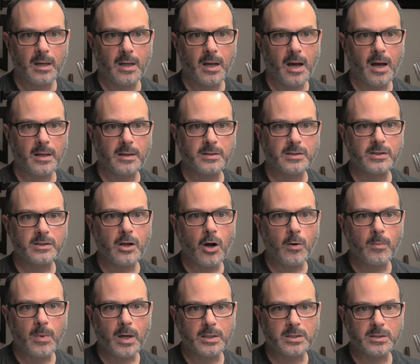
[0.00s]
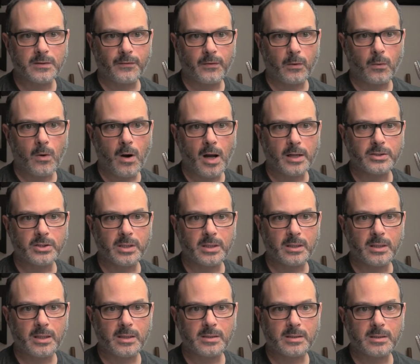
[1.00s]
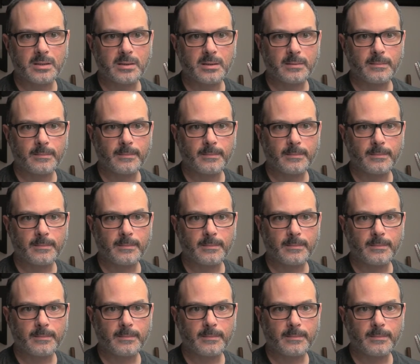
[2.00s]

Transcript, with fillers: uh, so much for watching this.